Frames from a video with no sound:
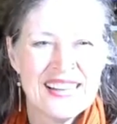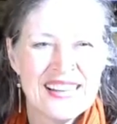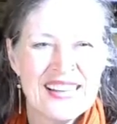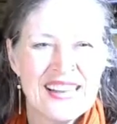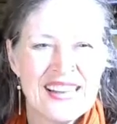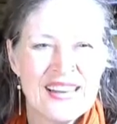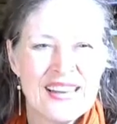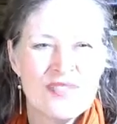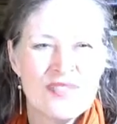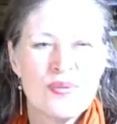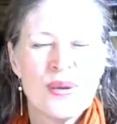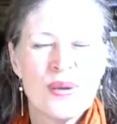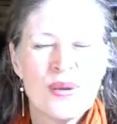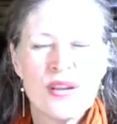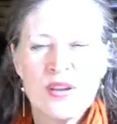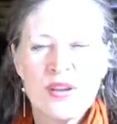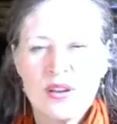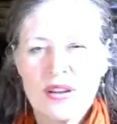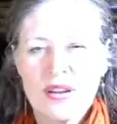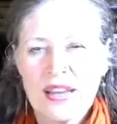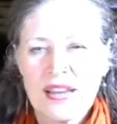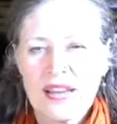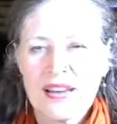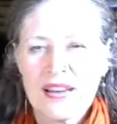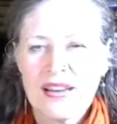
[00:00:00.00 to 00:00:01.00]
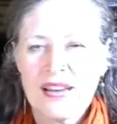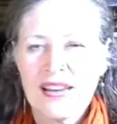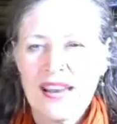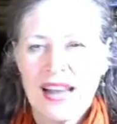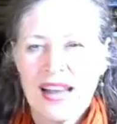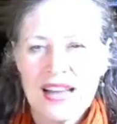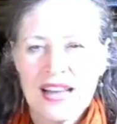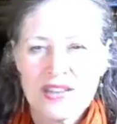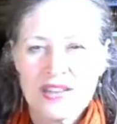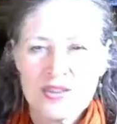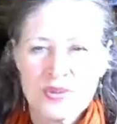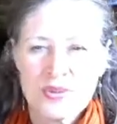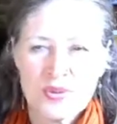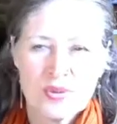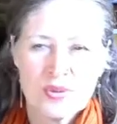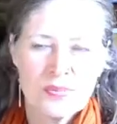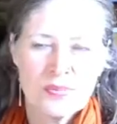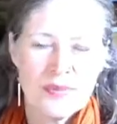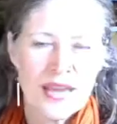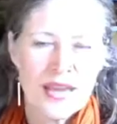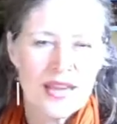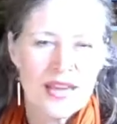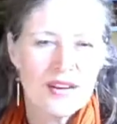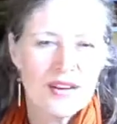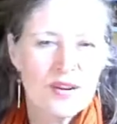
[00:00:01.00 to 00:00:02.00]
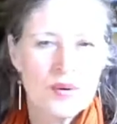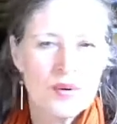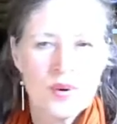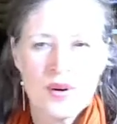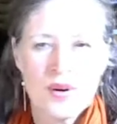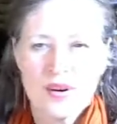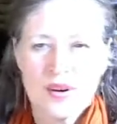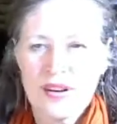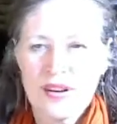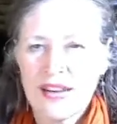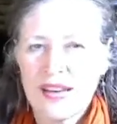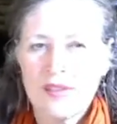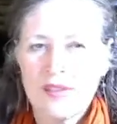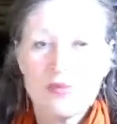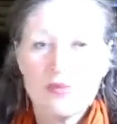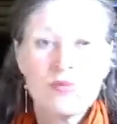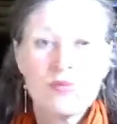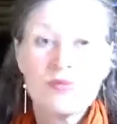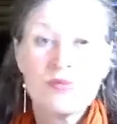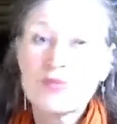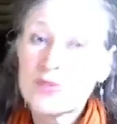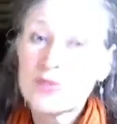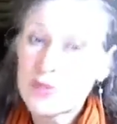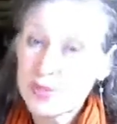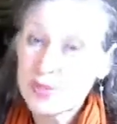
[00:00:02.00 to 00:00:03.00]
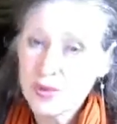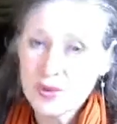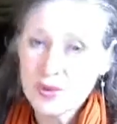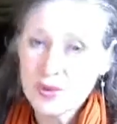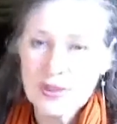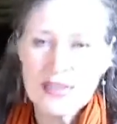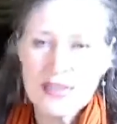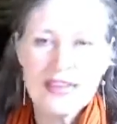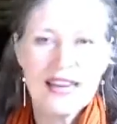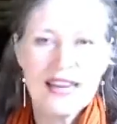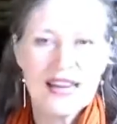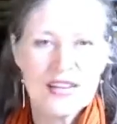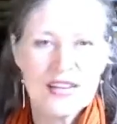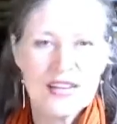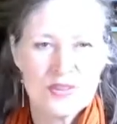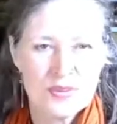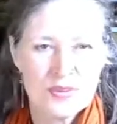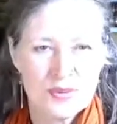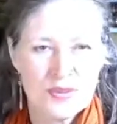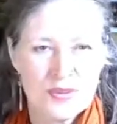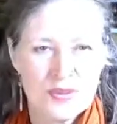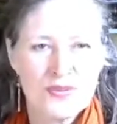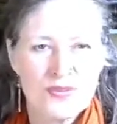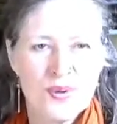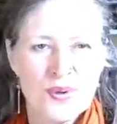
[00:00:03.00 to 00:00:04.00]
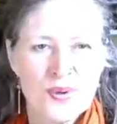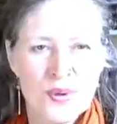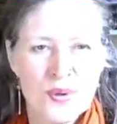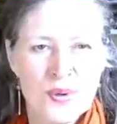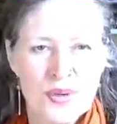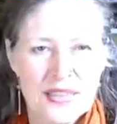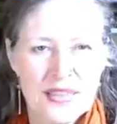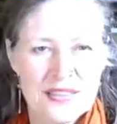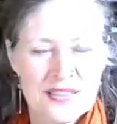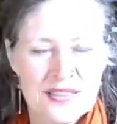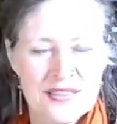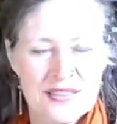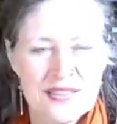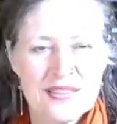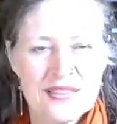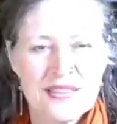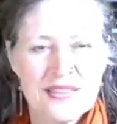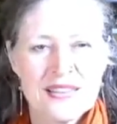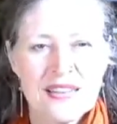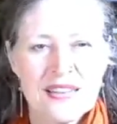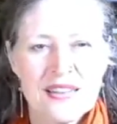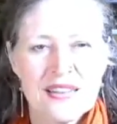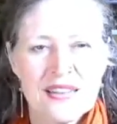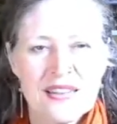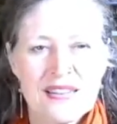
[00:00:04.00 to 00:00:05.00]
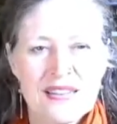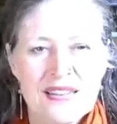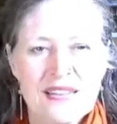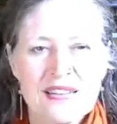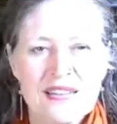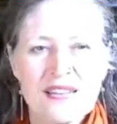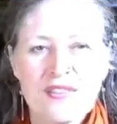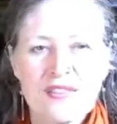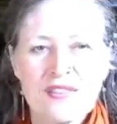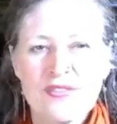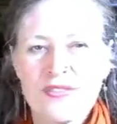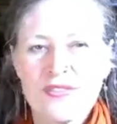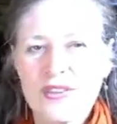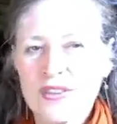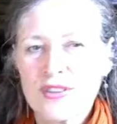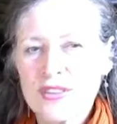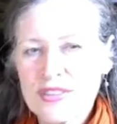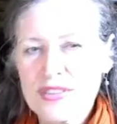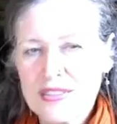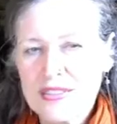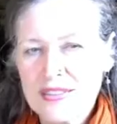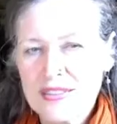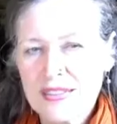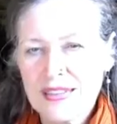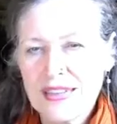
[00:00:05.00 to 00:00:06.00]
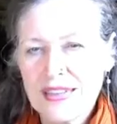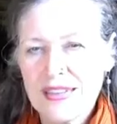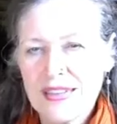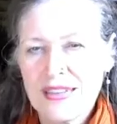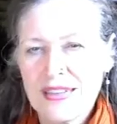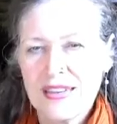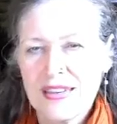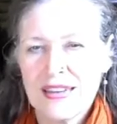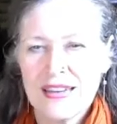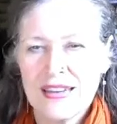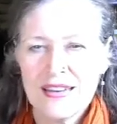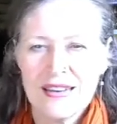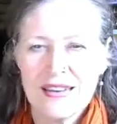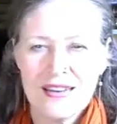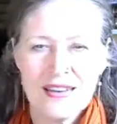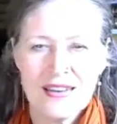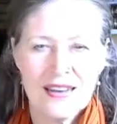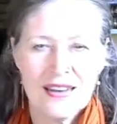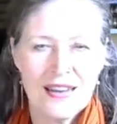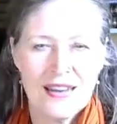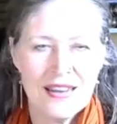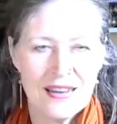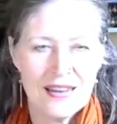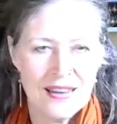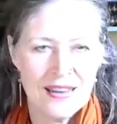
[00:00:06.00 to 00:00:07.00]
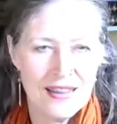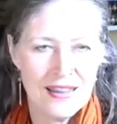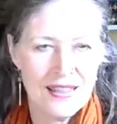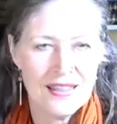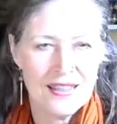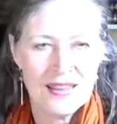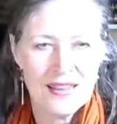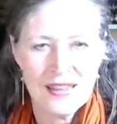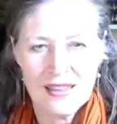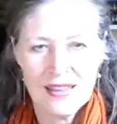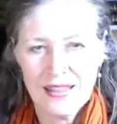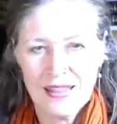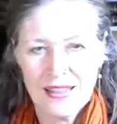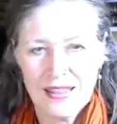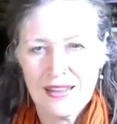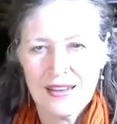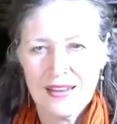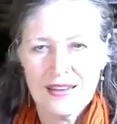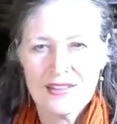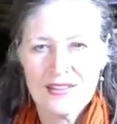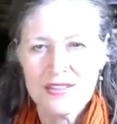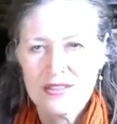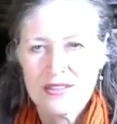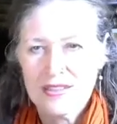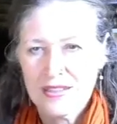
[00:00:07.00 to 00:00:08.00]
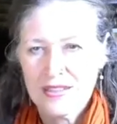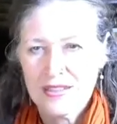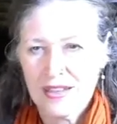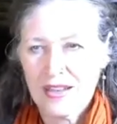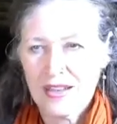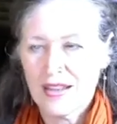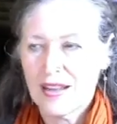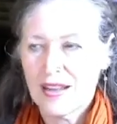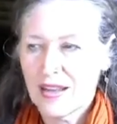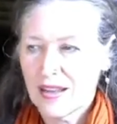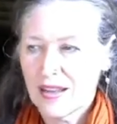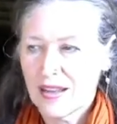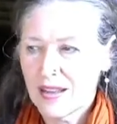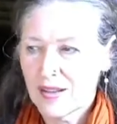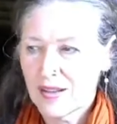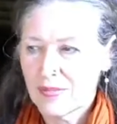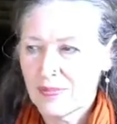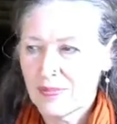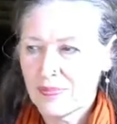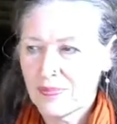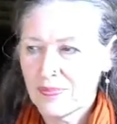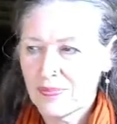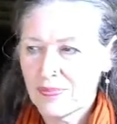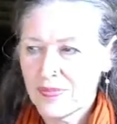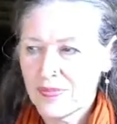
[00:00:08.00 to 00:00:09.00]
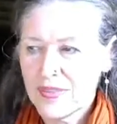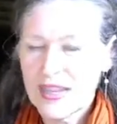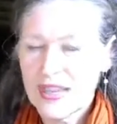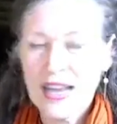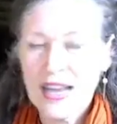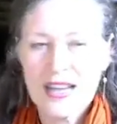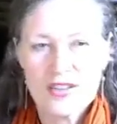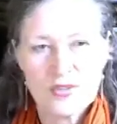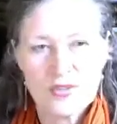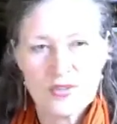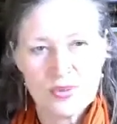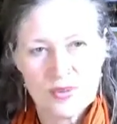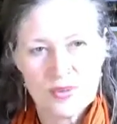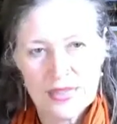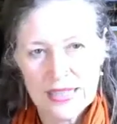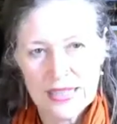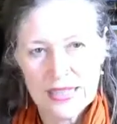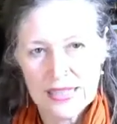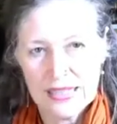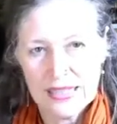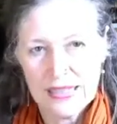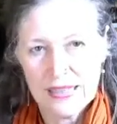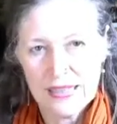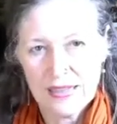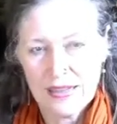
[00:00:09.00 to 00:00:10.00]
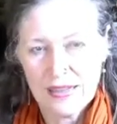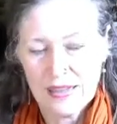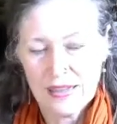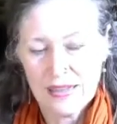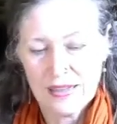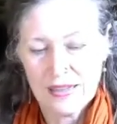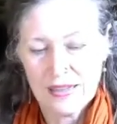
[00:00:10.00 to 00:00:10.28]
If we look at a natural meadow or a truly natural forest, the diversity in anything that is naturally,